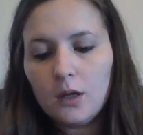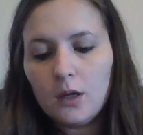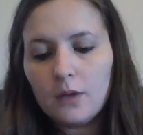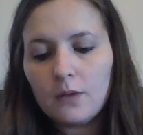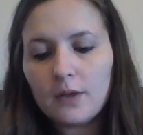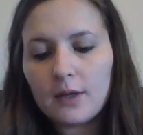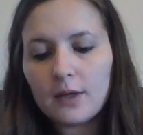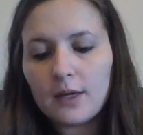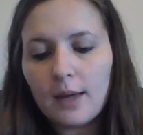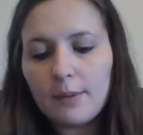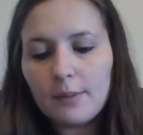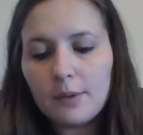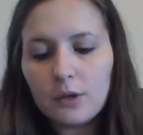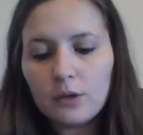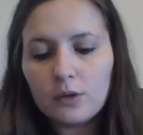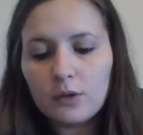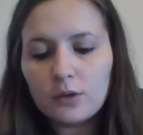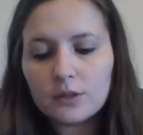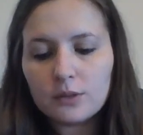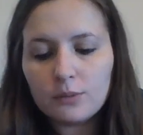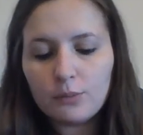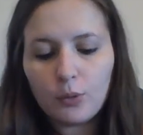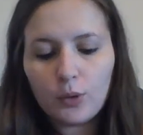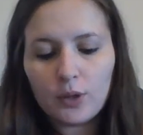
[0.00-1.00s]
The
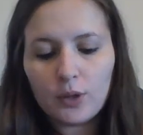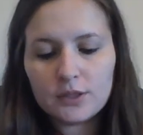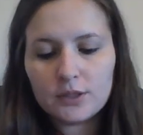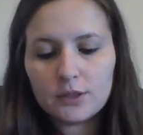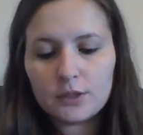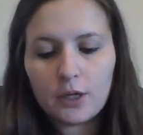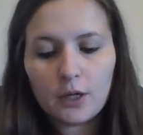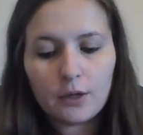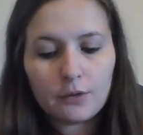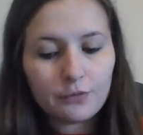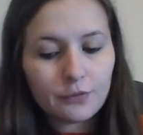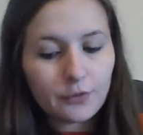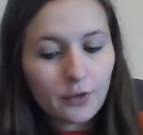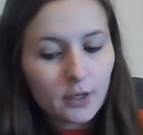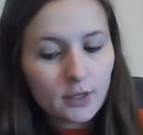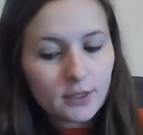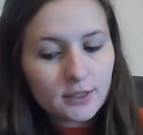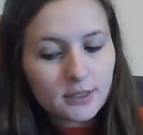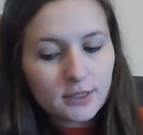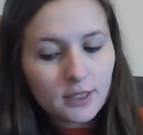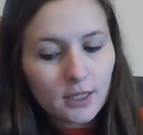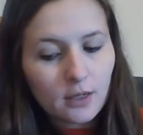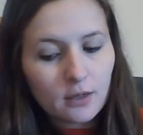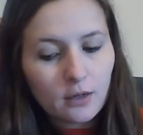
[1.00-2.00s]
chemicals in poison dart frog
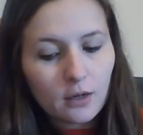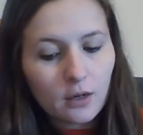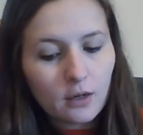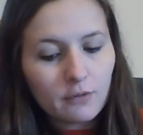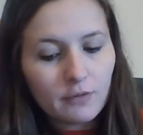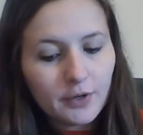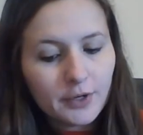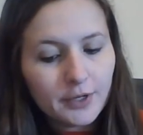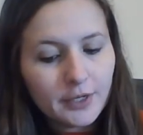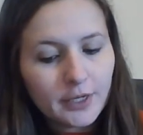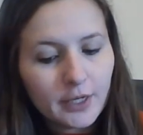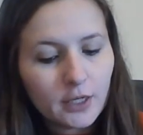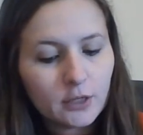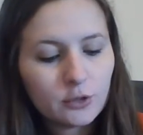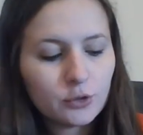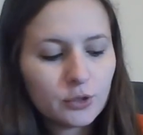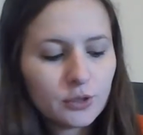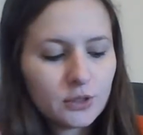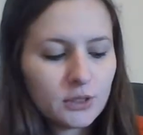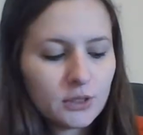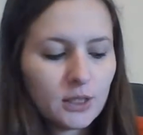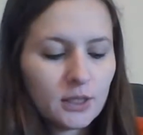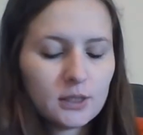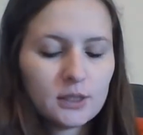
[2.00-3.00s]
skin are very
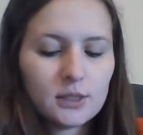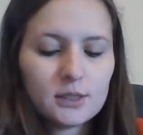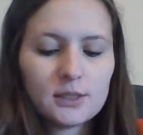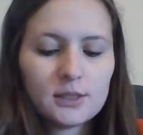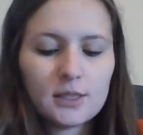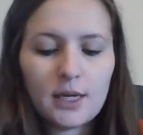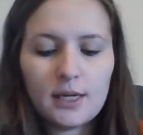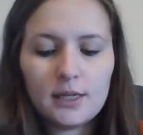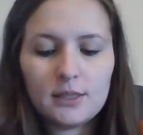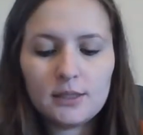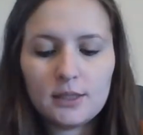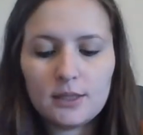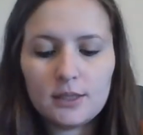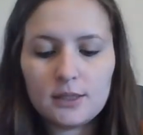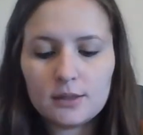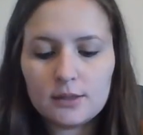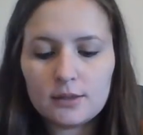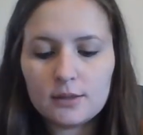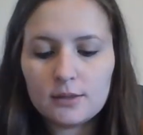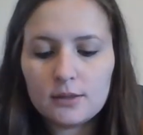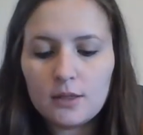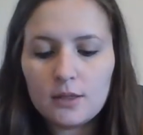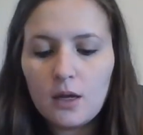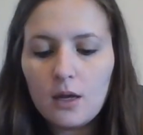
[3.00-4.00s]
interesting to
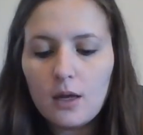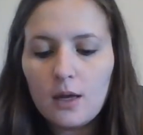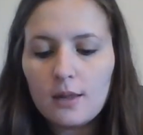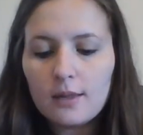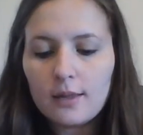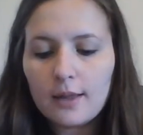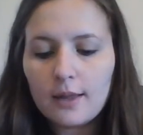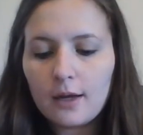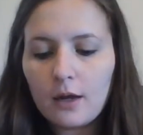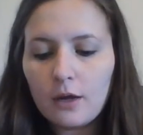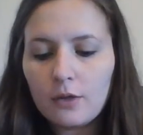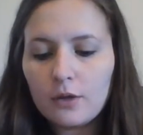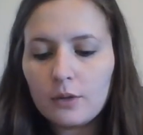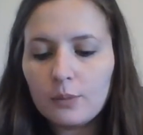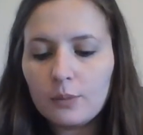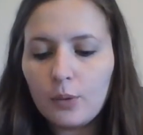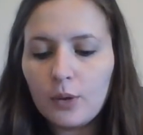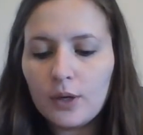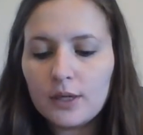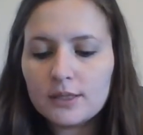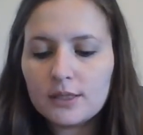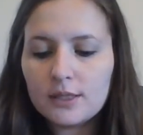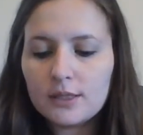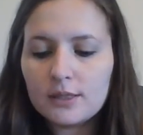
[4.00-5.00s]
scientists. Like other
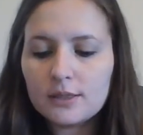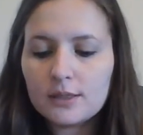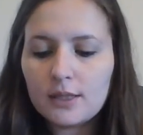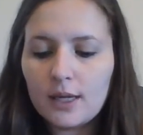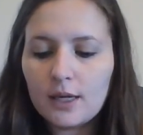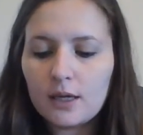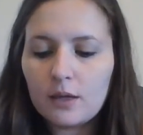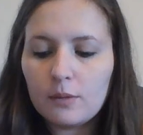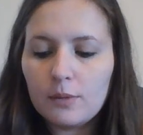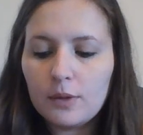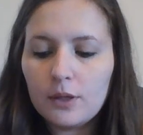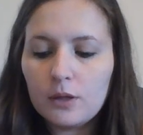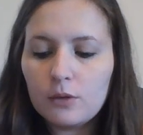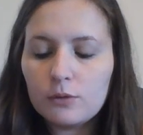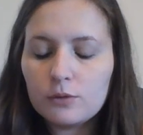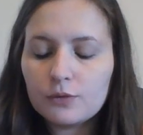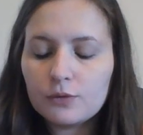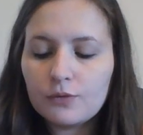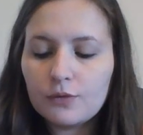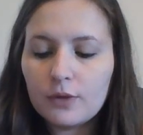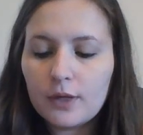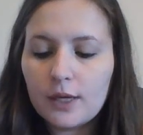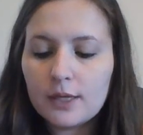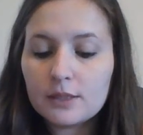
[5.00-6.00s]
poisons, they can be
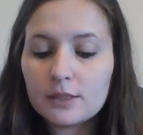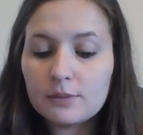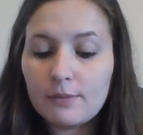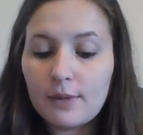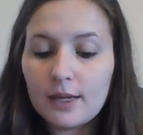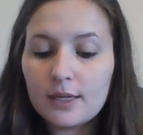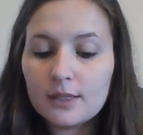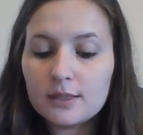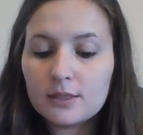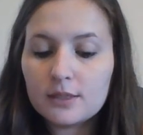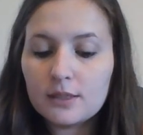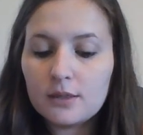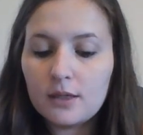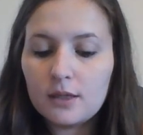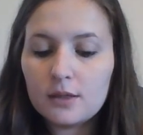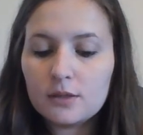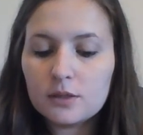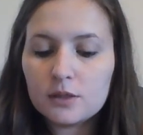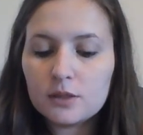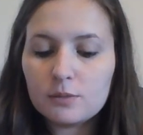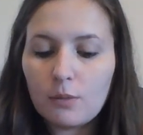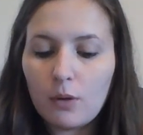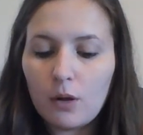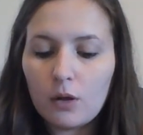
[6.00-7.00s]
useful as medicine in
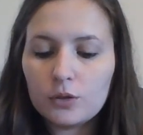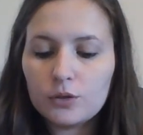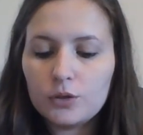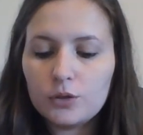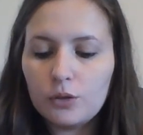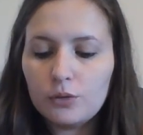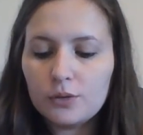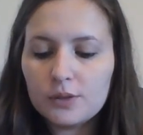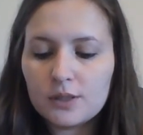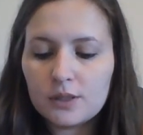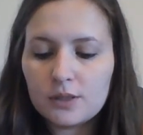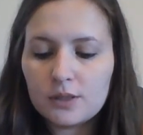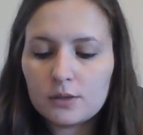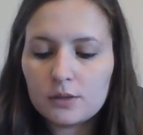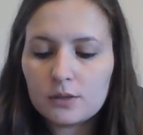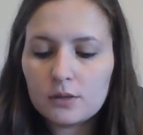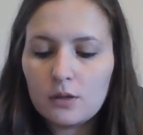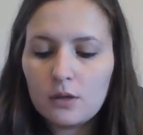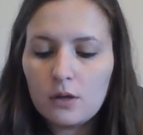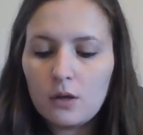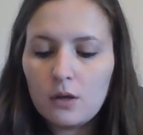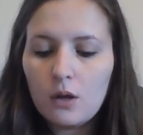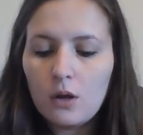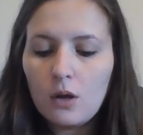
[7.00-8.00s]
small doses.
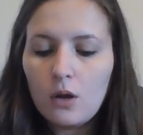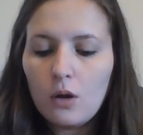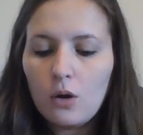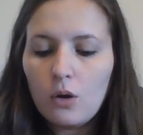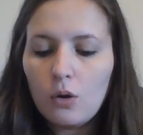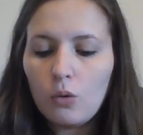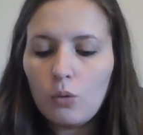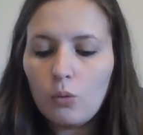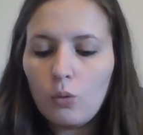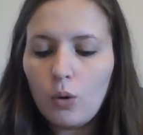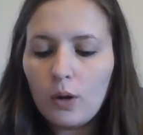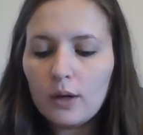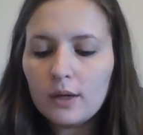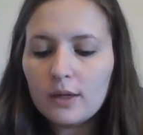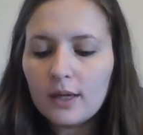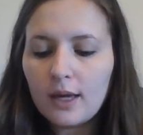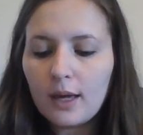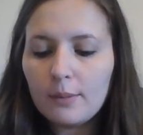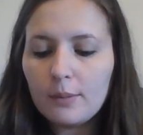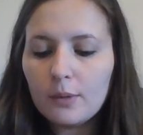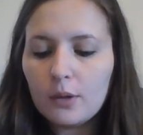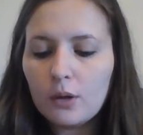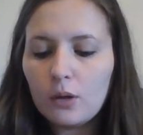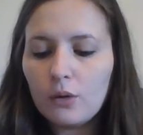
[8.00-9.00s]
One
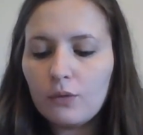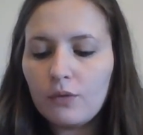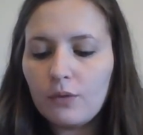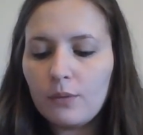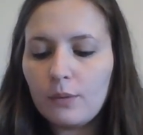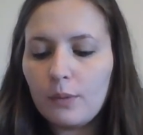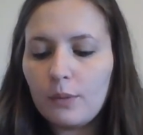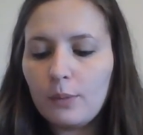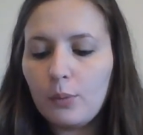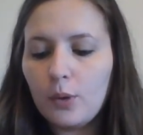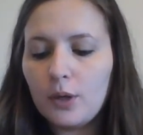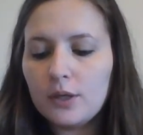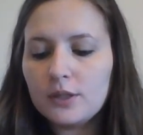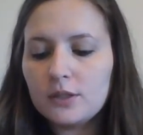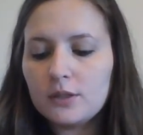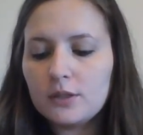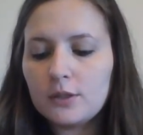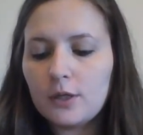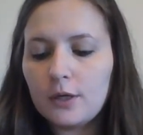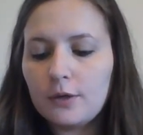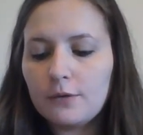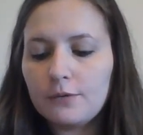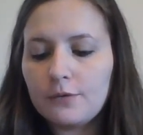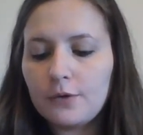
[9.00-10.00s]
chemical from a poison
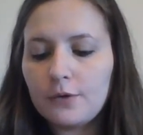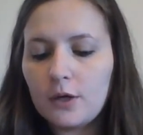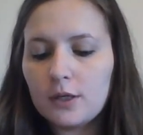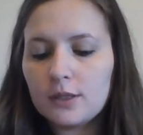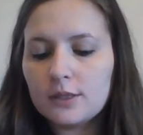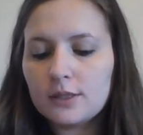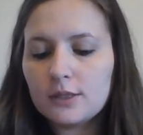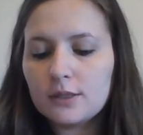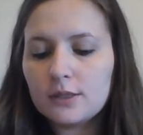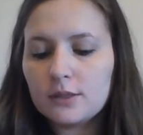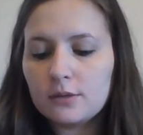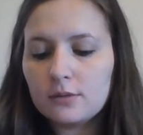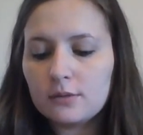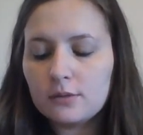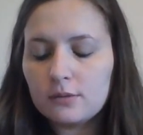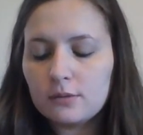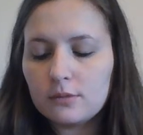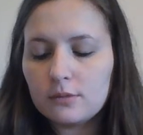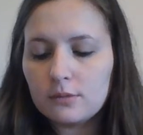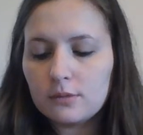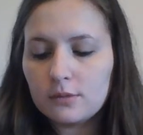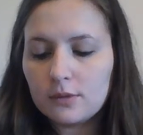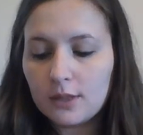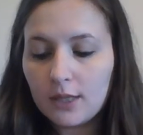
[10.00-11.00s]
dart frog's
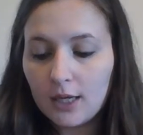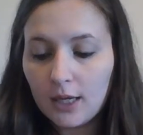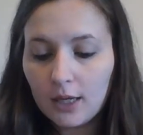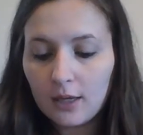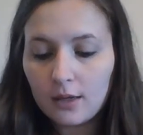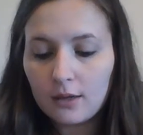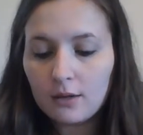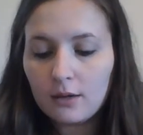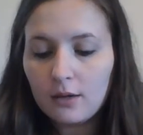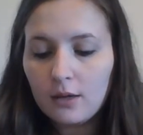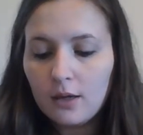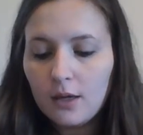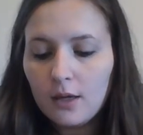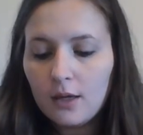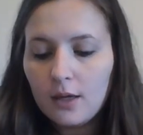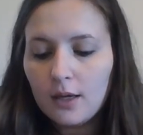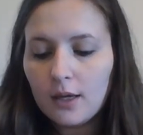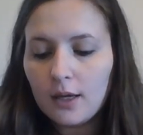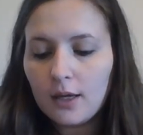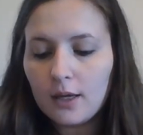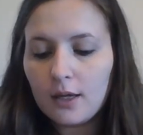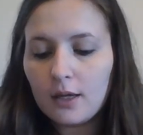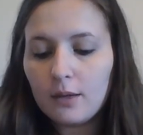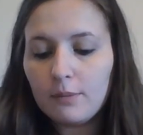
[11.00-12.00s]
skin
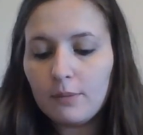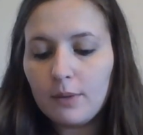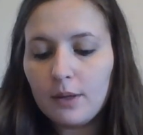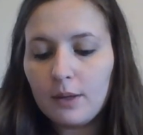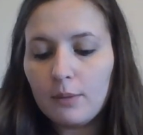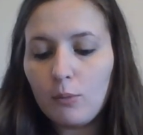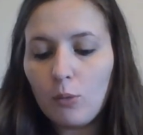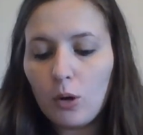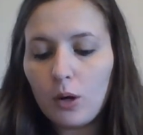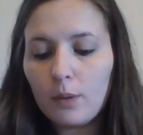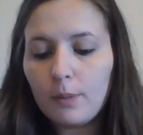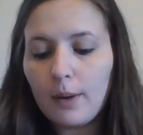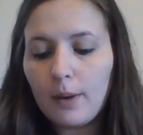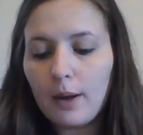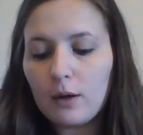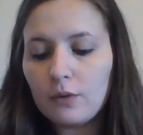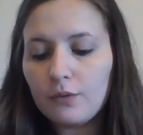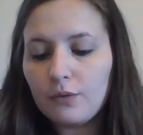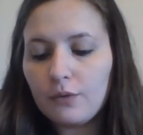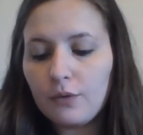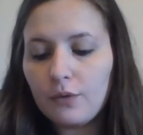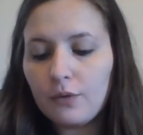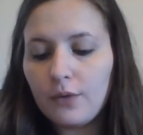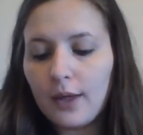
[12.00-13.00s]
can be more
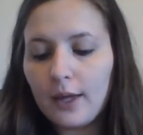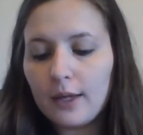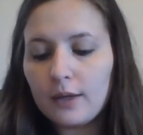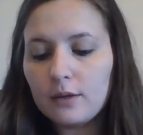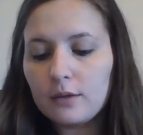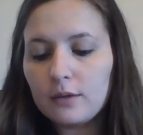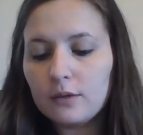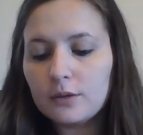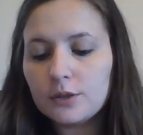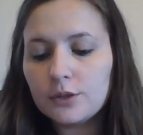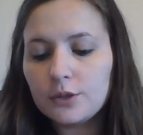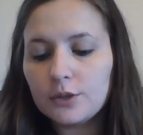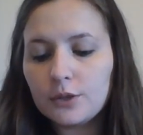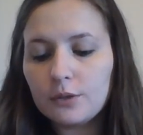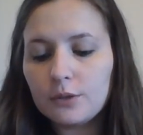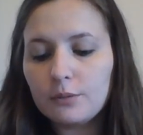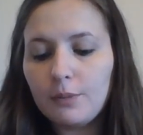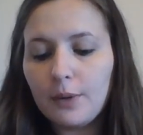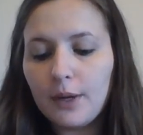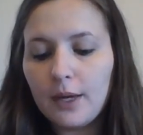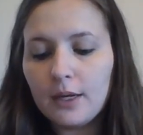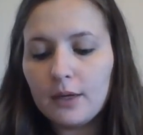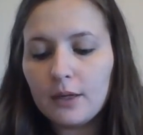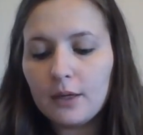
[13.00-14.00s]
powerful than certain
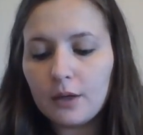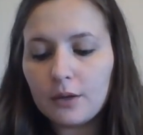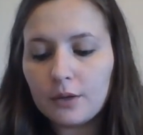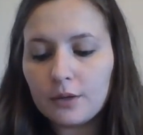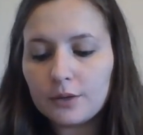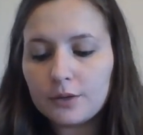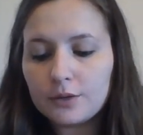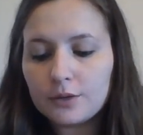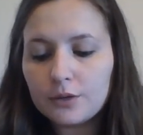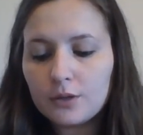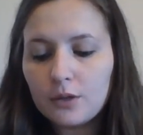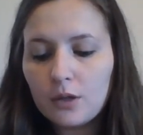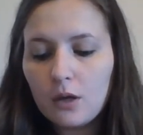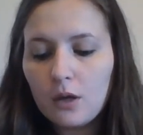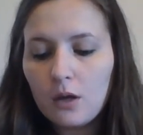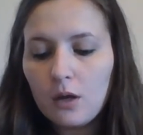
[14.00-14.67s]
painkillers,